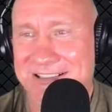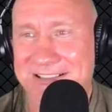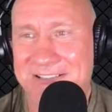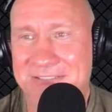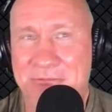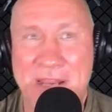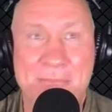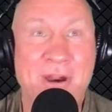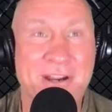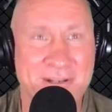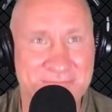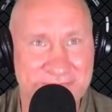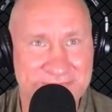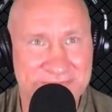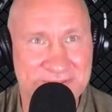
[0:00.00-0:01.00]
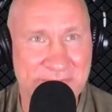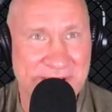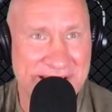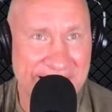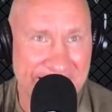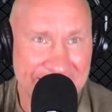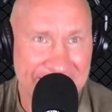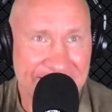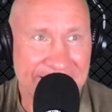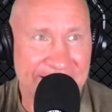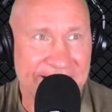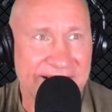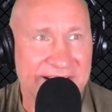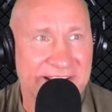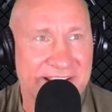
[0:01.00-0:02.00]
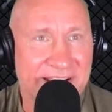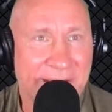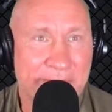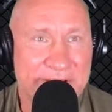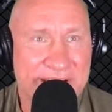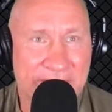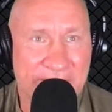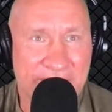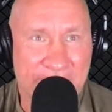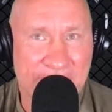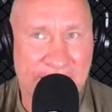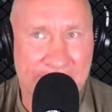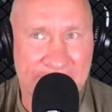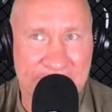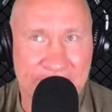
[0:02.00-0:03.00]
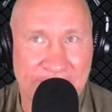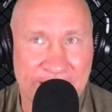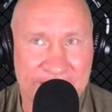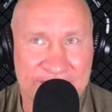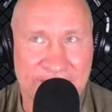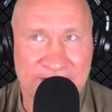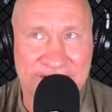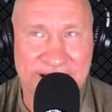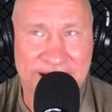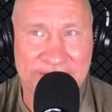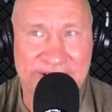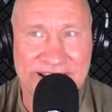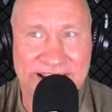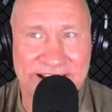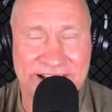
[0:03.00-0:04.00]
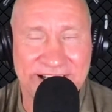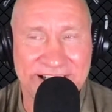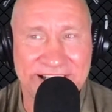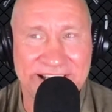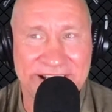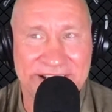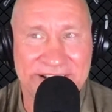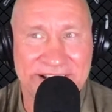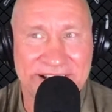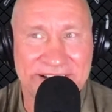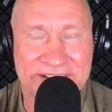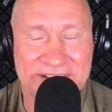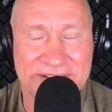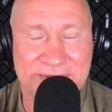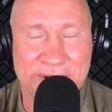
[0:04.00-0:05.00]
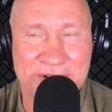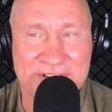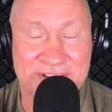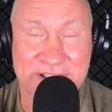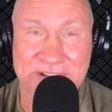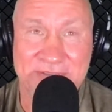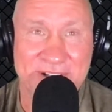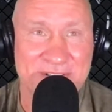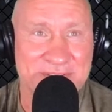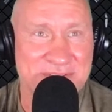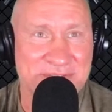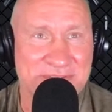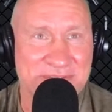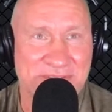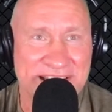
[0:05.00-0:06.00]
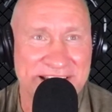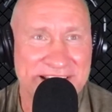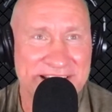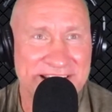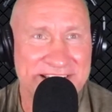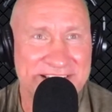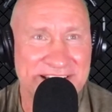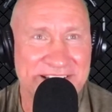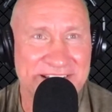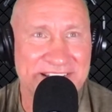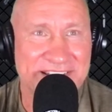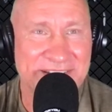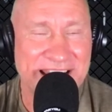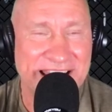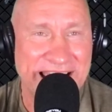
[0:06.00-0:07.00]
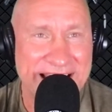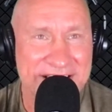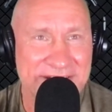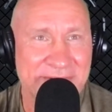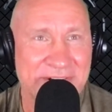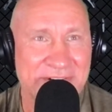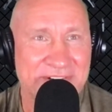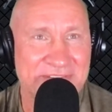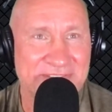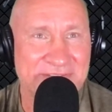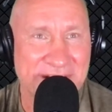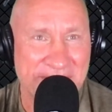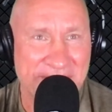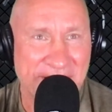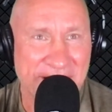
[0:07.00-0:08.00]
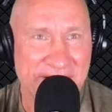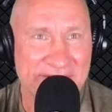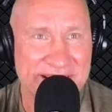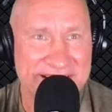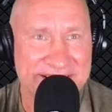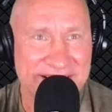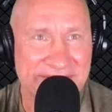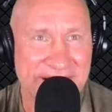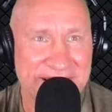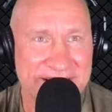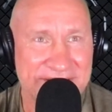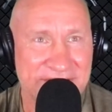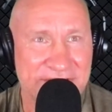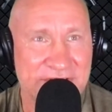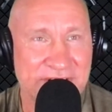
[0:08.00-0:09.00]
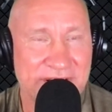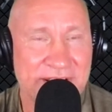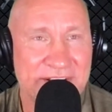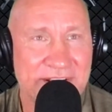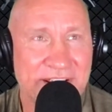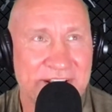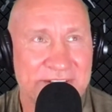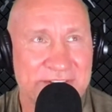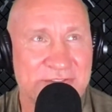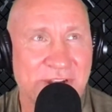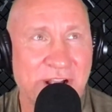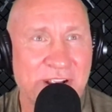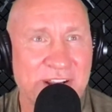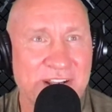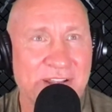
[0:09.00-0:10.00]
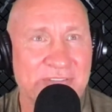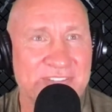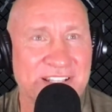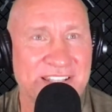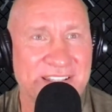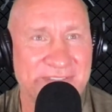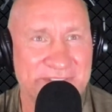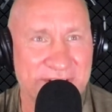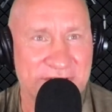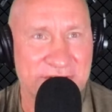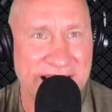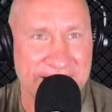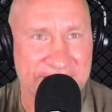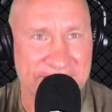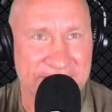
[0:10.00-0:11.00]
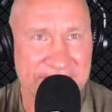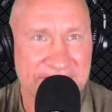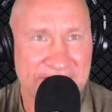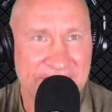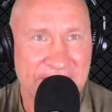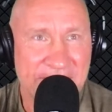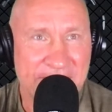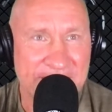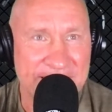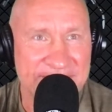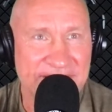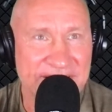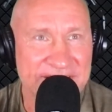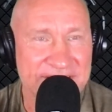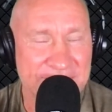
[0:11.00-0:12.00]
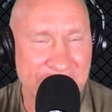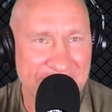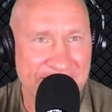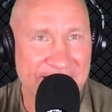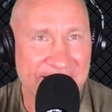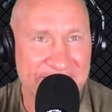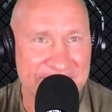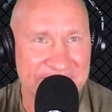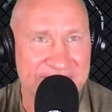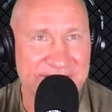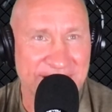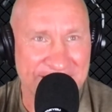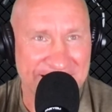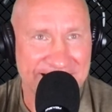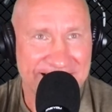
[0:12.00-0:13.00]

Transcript: Ray Markham. He's a big guy, up and down from the minors all the time. And Steve Vickers was funny. He said, he asked about Ray Markham. He said, well, he's strong enough to lift a tractor, but he's not smart enough to start it.